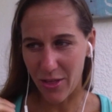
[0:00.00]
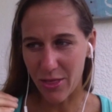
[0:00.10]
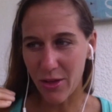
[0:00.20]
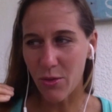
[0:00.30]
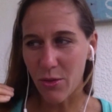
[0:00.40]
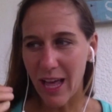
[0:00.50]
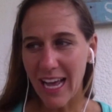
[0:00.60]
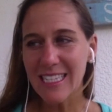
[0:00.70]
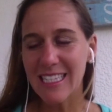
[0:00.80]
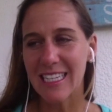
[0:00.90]
the
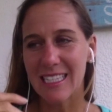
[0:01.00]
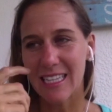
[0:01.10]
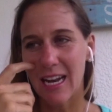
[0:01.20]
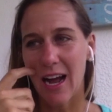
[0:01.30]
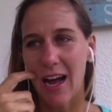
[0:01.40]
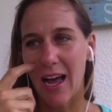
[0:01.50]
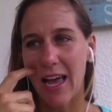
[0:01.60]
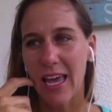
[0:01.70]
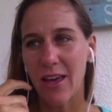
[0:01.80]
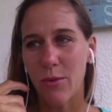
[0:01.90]
lessons that
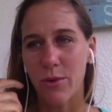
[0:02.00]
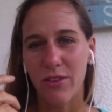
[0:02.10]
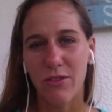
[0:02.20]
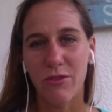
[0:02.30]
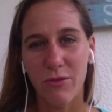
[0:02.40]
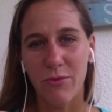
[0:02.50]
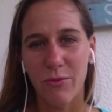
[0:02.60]
I was,